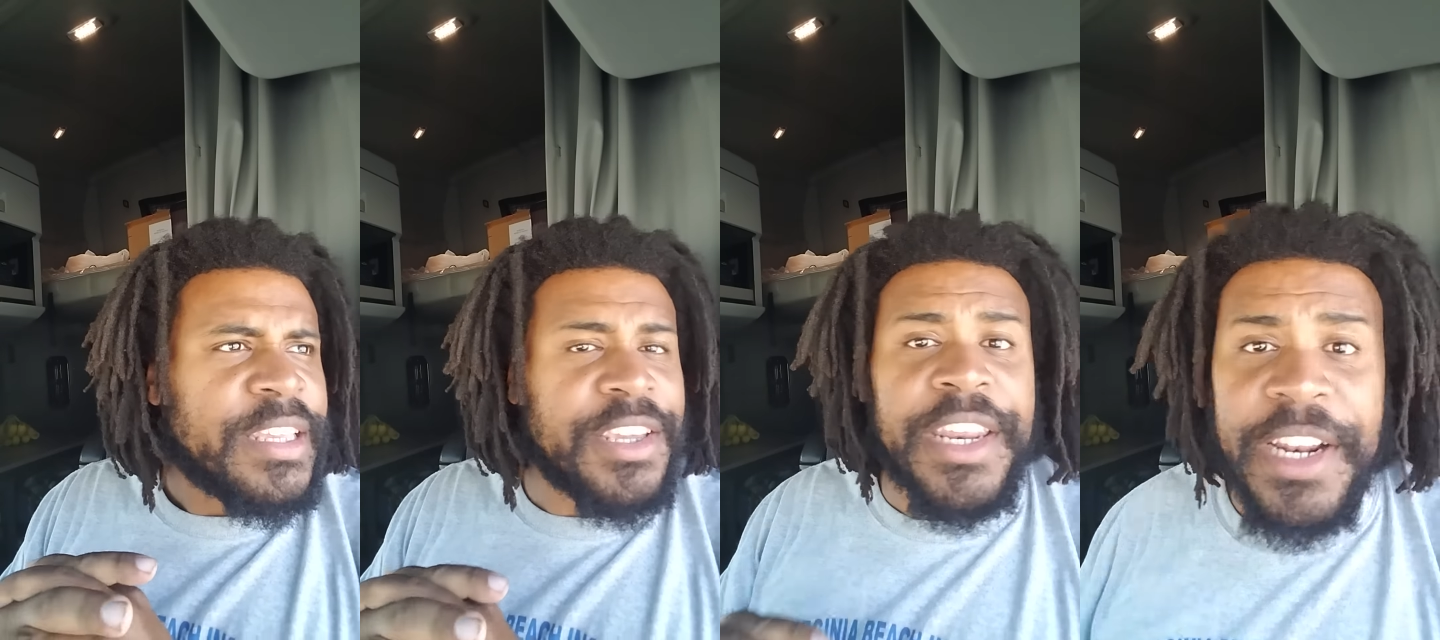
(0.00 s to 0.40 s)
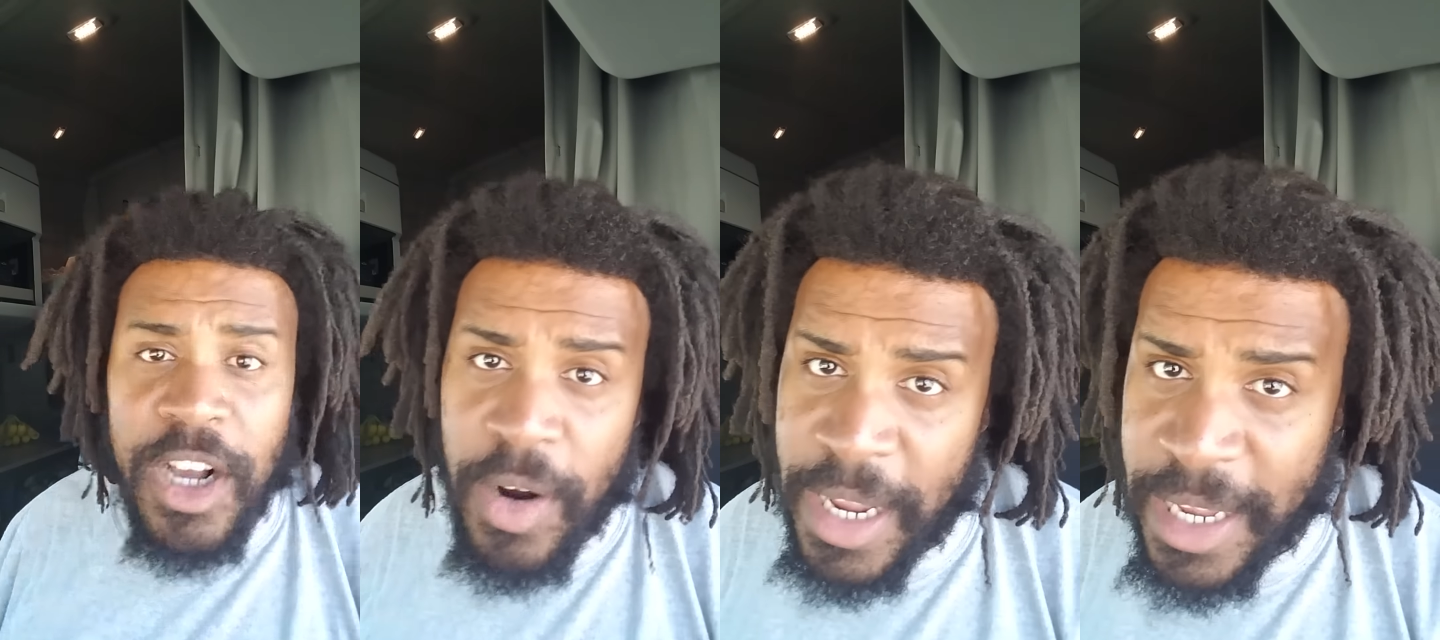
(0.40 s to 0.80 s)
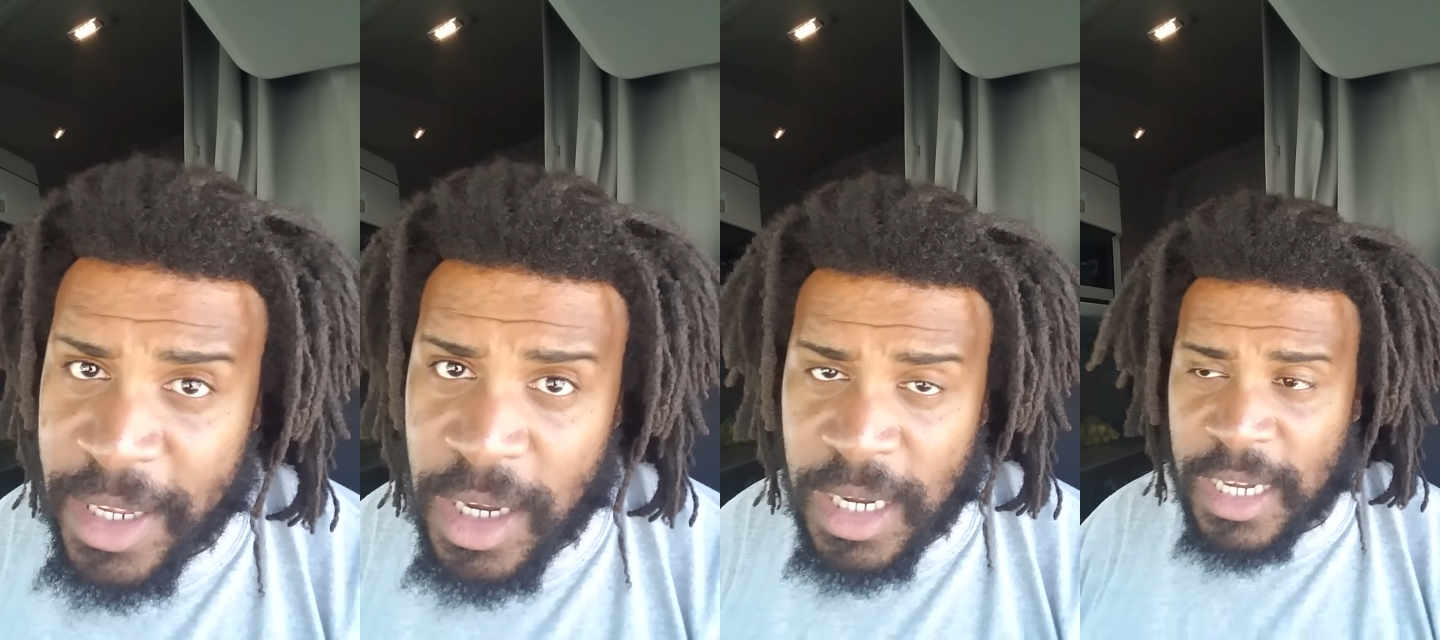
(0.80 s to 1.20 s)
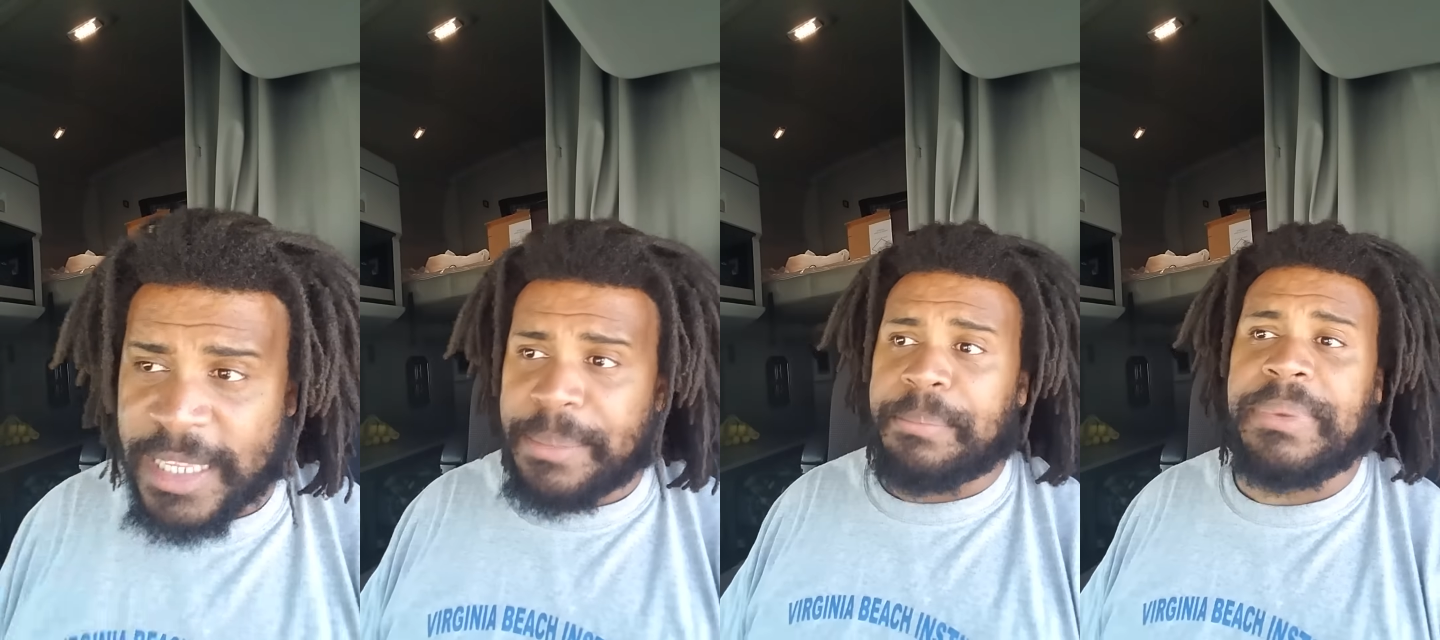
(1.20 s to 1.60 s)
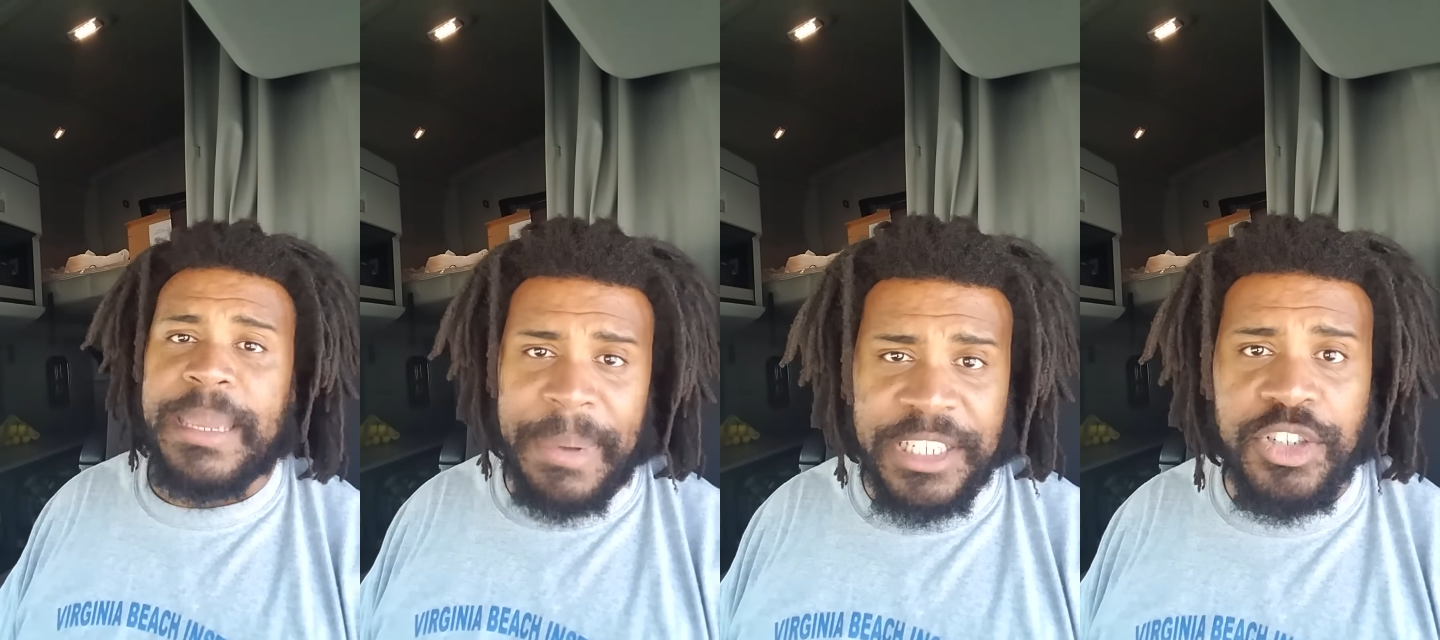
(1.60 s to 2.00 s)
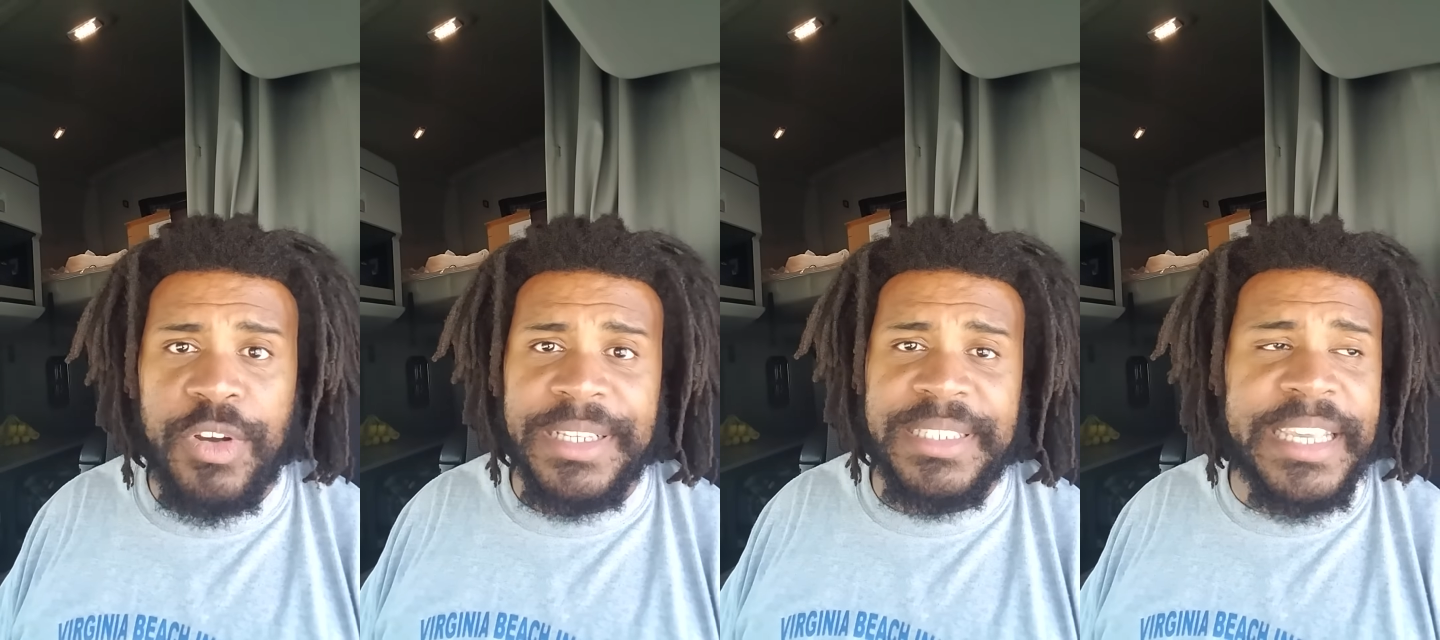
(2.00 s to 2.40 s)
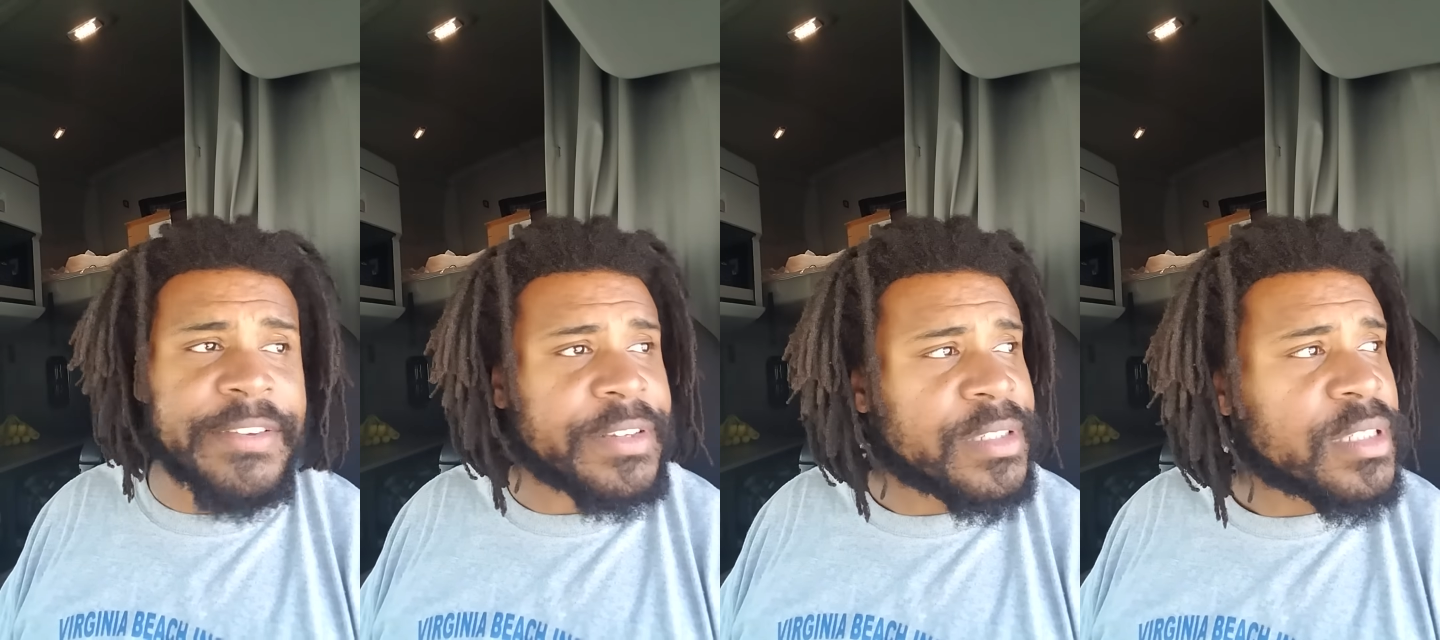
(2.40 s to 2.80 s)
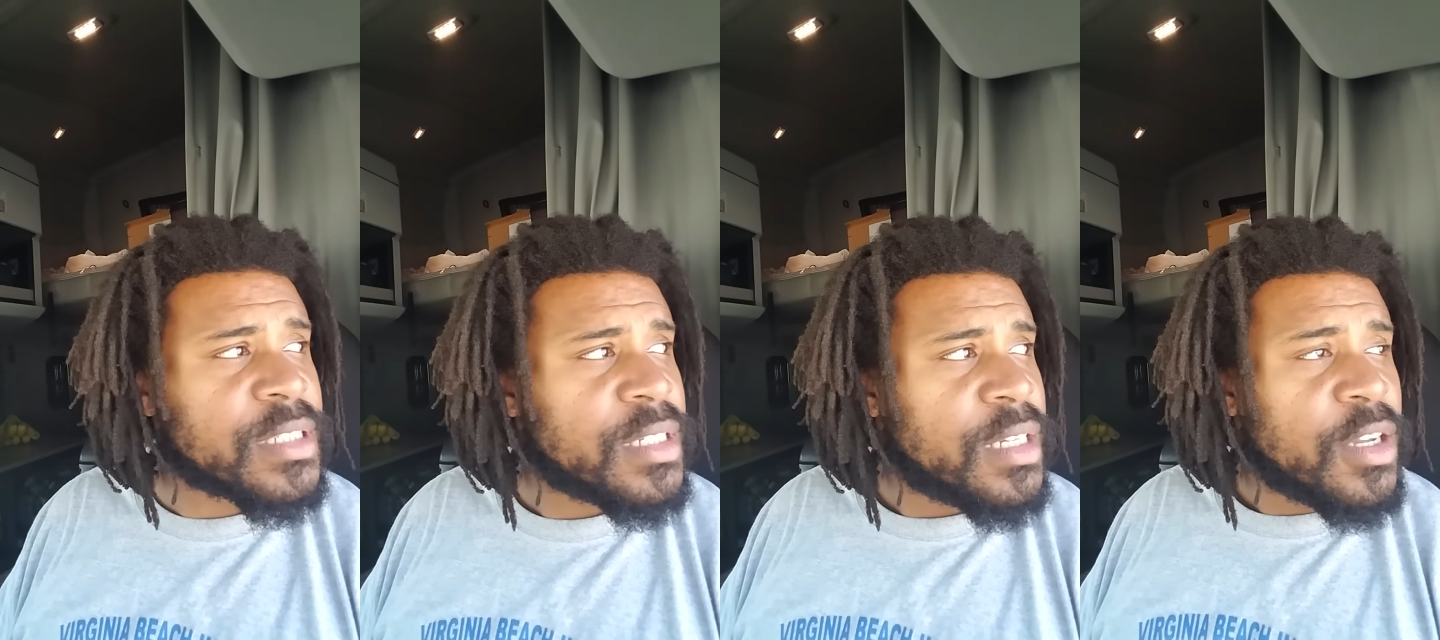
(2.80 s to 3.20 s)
you need to go ahead and make sure you at Stephen's